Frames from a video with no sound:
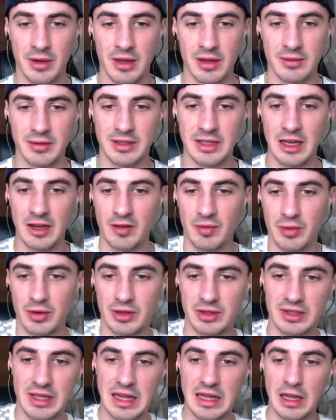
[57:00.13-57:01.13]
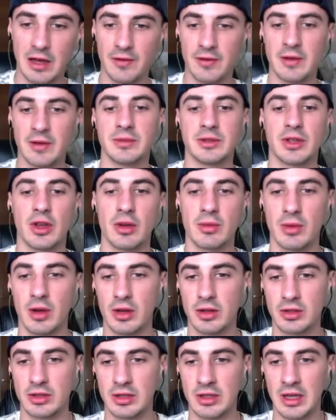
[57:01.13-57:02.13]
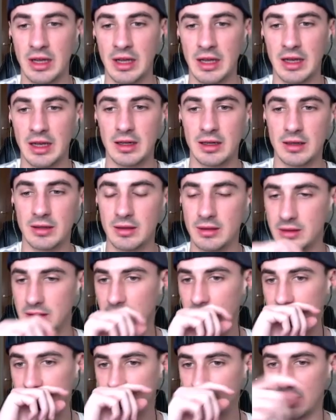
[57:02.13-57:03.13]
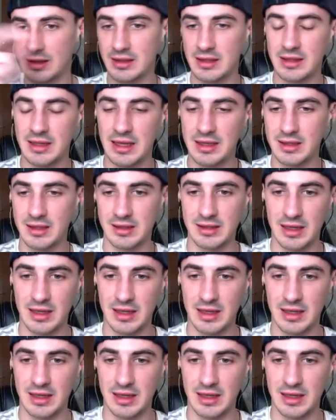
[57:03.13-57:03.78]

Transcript: by themselves because they love him so much. Yes, as I